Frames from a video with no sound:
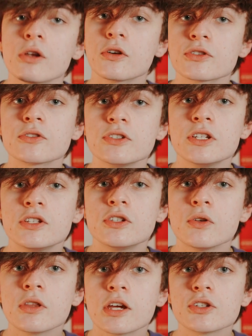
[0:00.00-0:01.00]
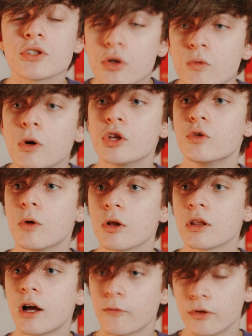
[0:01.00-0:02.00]
and also season 2 of that show, What You All
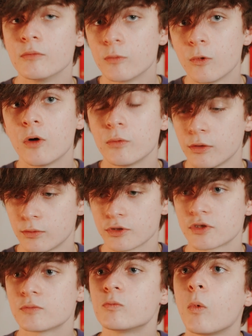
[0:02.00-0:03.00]
Love, and what we was